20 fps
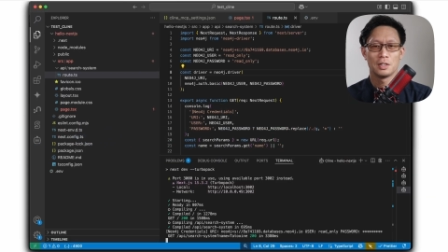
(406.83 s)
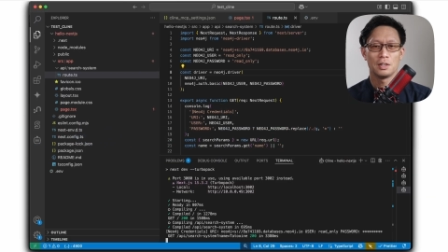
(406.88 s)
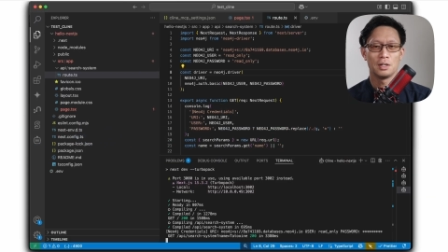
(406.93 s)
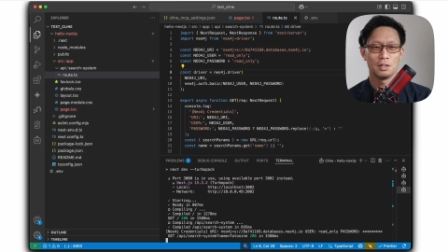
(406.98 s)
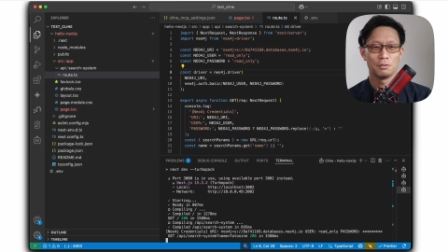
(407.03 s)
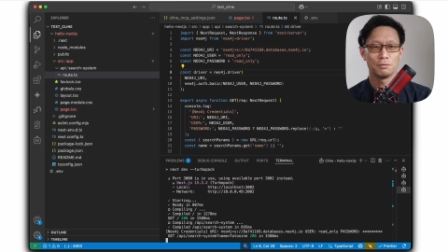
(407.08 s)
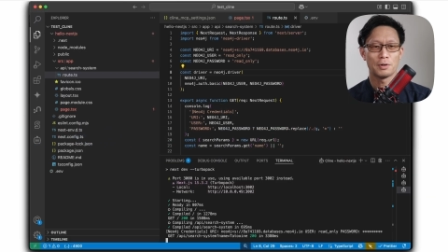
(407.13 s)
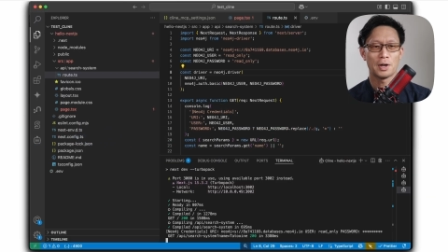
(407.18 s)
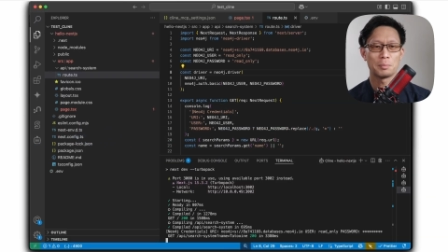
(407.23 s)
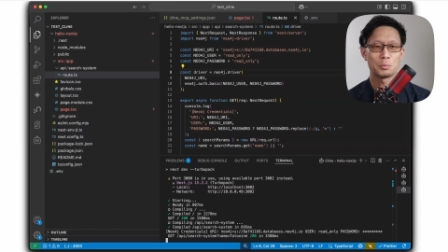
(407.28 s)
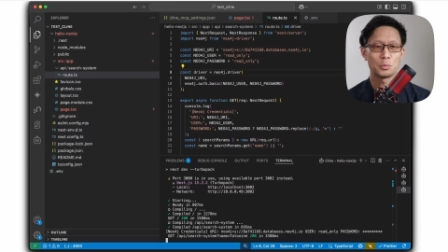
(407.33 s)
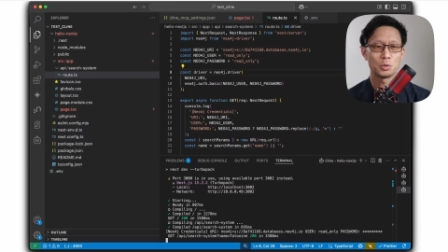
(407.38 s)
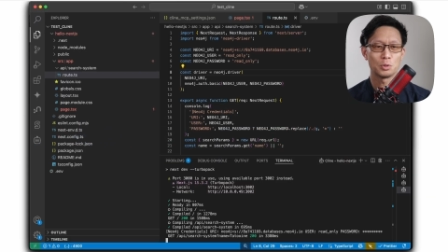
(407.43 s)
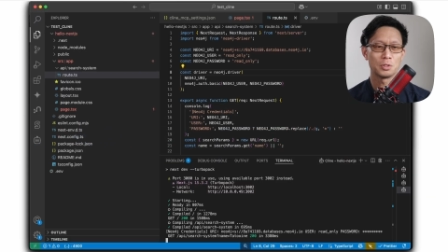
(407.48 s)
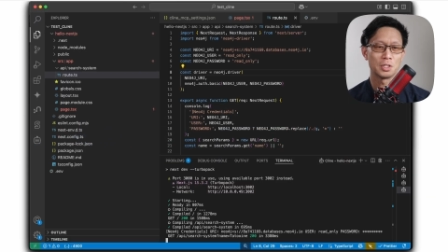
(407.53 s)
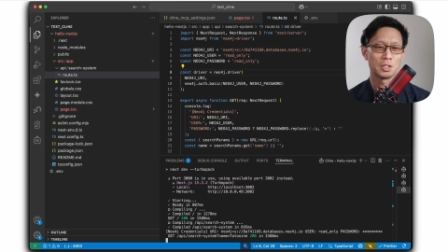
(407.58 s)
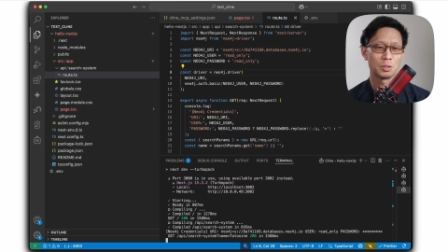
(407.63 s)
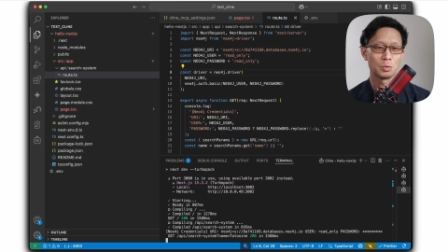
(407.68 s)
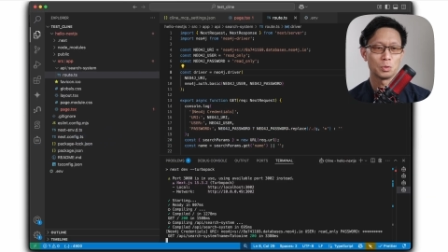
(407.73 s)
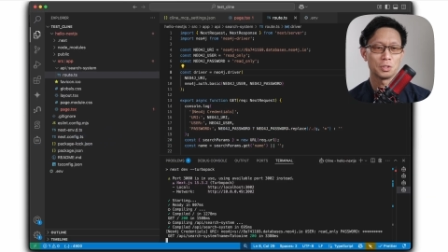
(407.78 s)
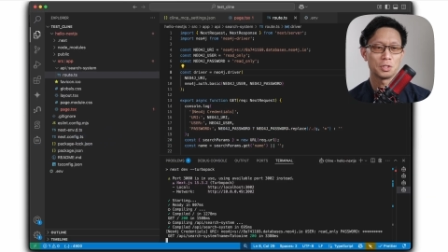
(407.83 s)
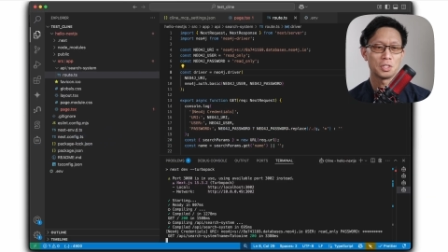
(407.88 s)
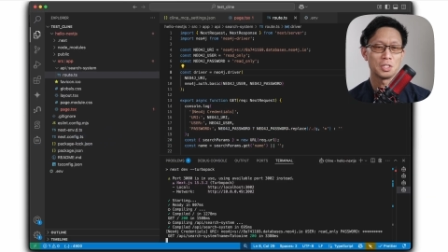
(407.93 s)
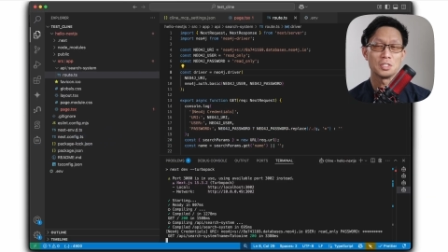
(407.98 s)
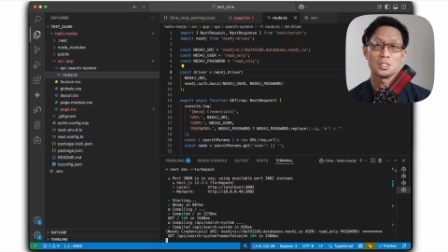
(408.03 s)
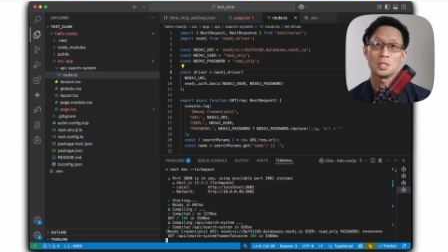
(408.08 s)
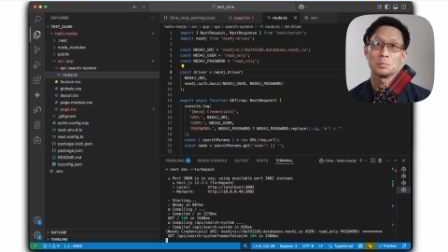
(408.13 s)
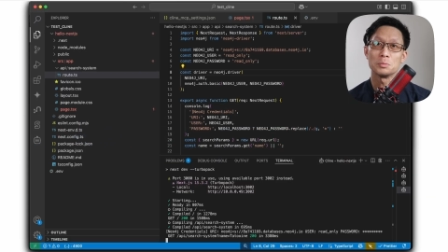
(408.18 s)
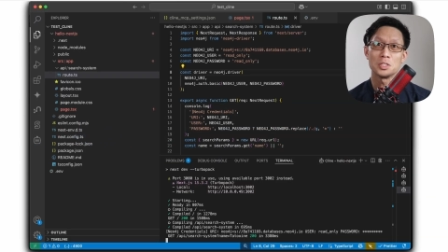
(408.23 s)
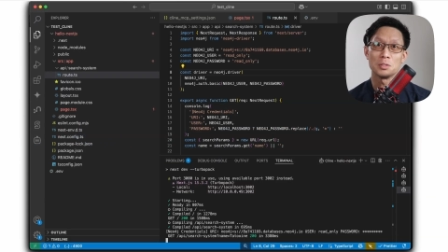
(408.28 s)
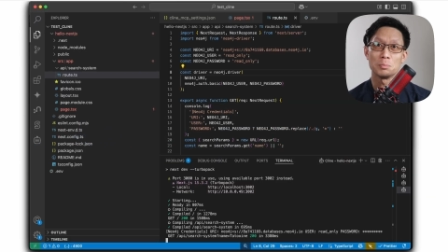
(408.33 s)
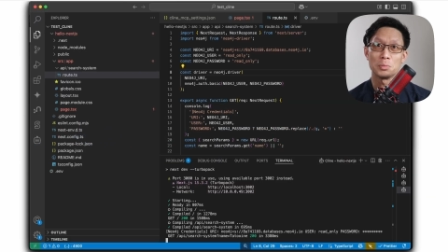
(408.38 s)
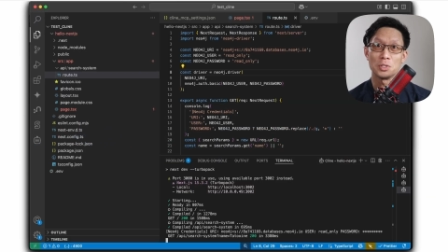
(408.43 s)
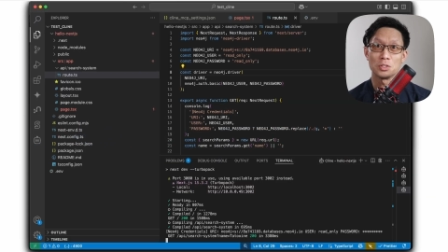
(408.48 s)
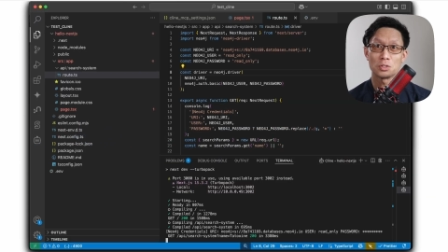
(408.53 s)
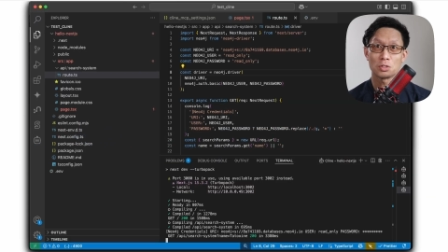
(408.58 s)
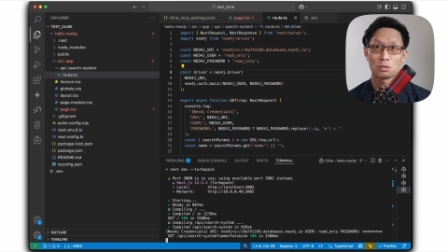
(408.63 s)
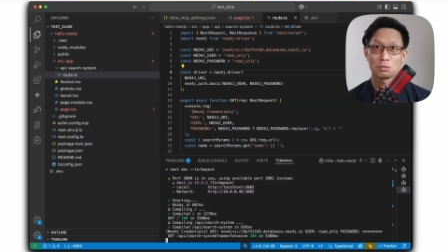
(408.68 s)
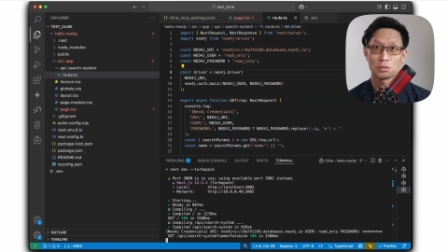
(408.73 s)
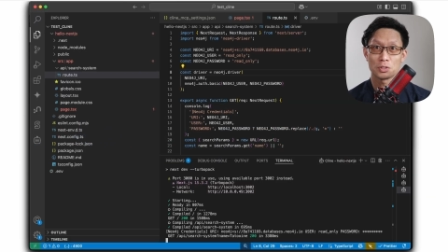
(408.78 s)
vibe coding with these MCP
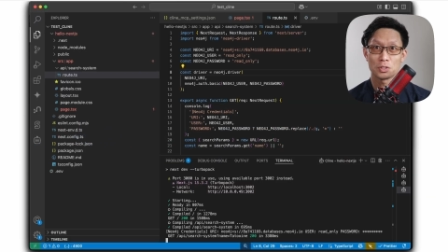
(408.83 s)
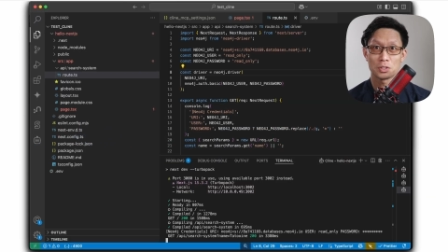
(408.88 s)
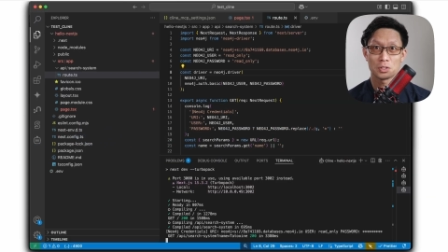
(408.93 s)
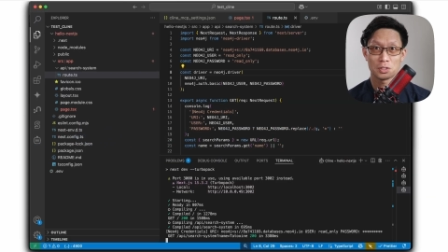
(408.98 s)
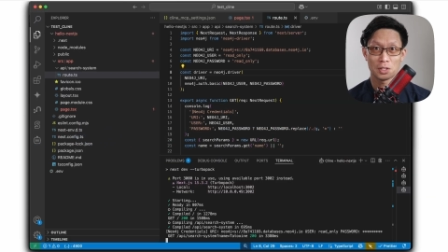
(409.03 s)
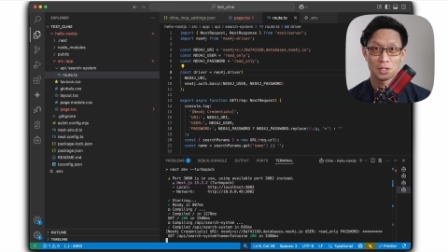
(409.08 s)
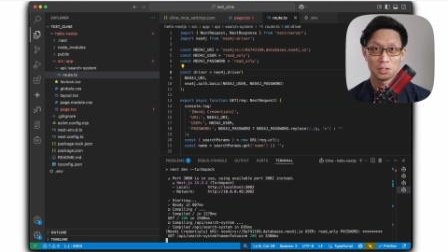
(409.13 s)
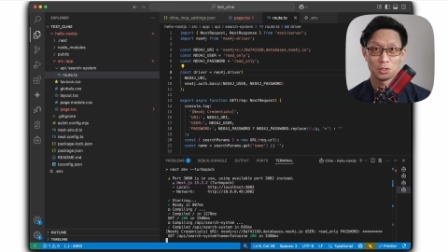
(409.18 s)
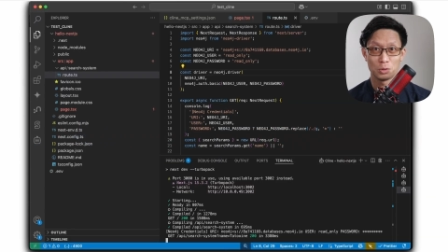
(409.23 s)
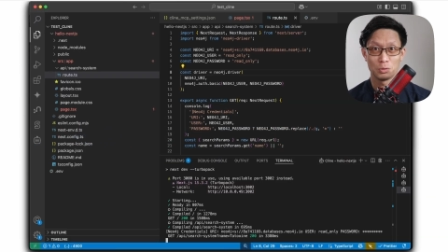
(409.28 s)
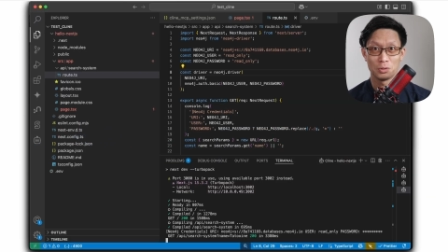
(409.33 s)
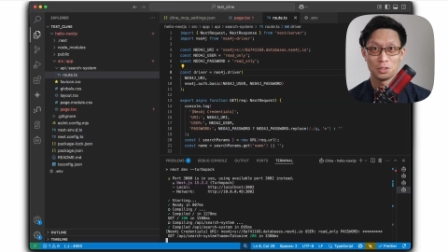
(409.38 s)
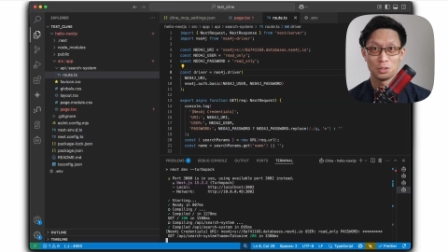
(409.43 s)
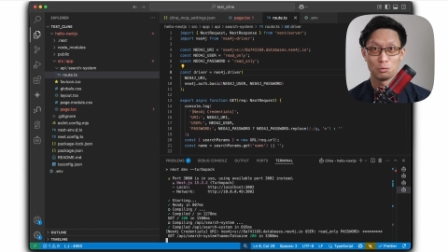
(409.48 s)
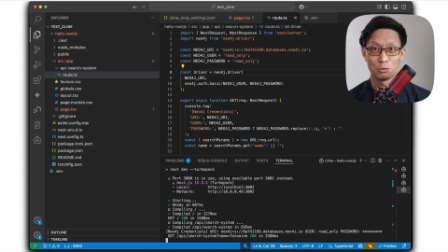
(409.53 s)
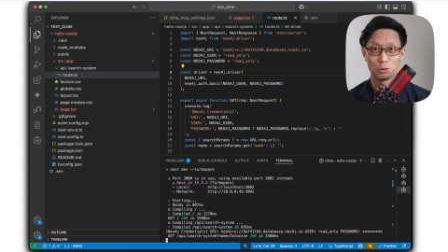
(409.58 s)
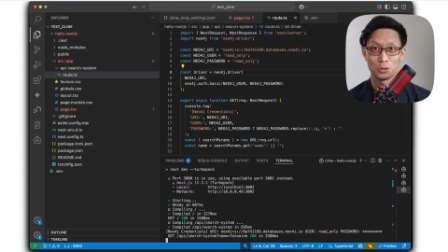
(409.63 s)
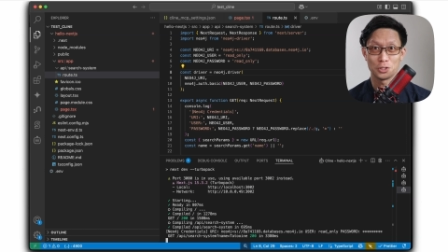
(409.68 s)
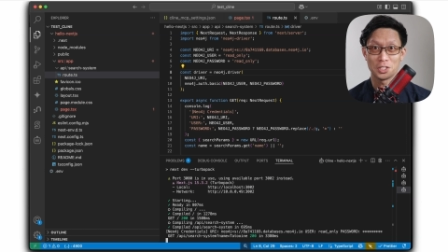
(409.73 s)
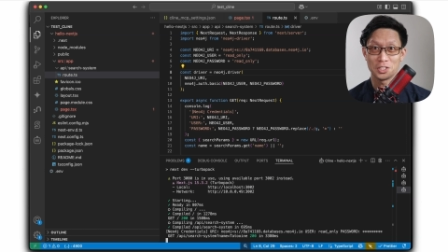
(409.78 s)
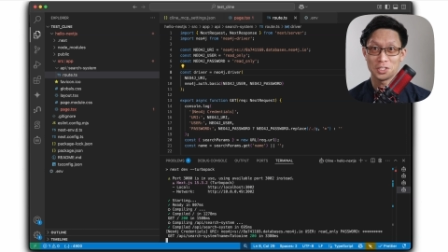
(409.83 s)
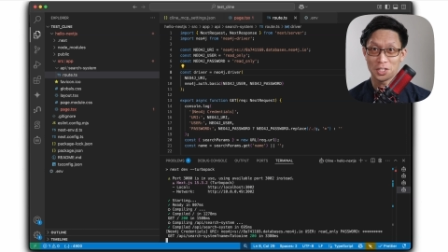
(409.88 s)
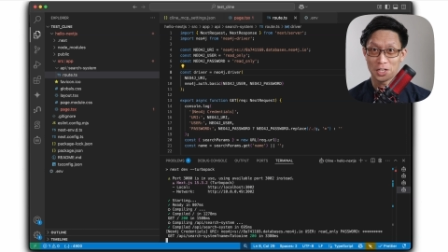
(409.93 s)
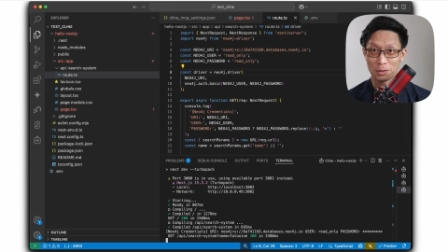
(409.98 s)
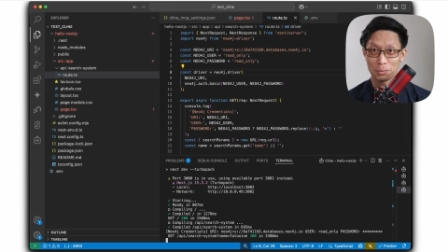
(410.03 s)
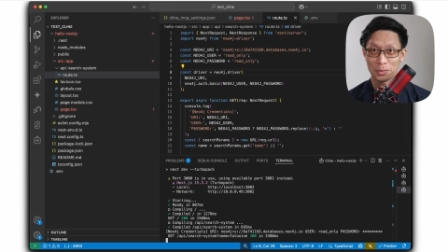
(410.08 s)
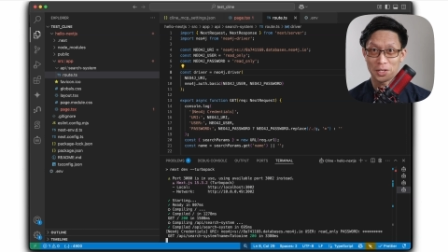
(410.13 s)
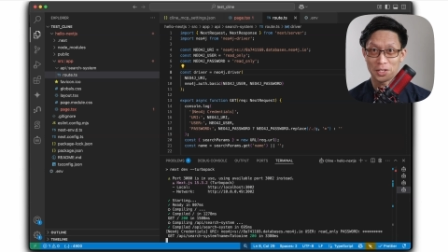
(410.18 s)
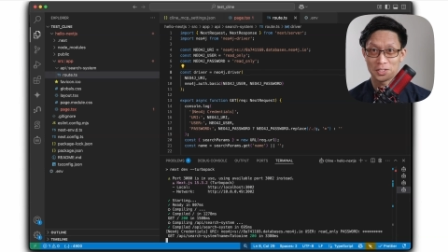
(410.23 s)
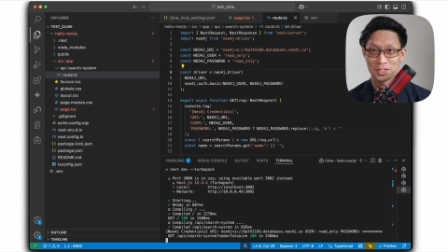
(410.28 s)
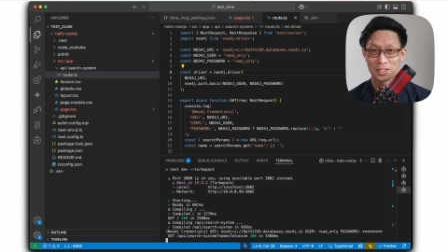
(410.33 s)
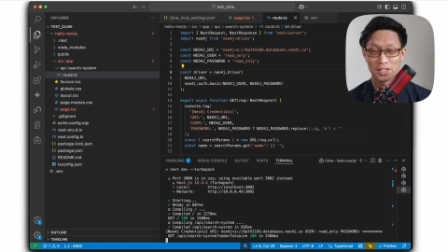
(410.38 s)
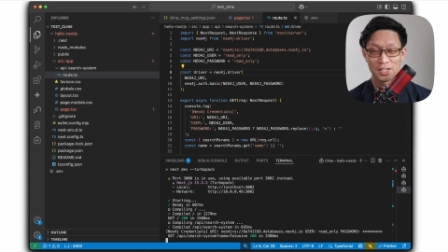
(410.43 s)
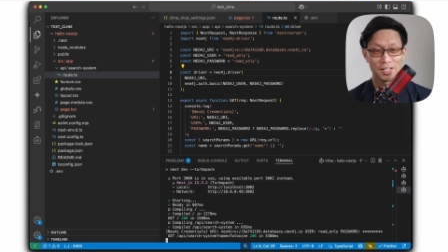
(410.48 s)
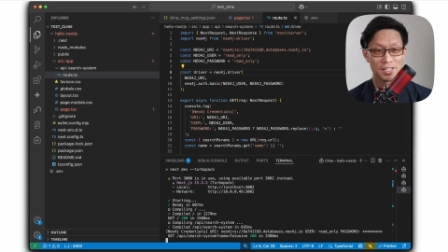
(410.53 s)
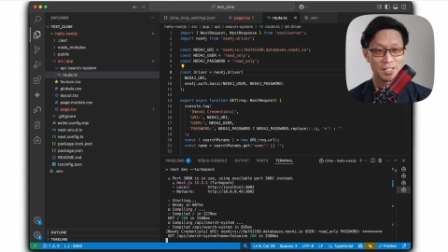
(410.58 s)
servers tied to a Neo4j database,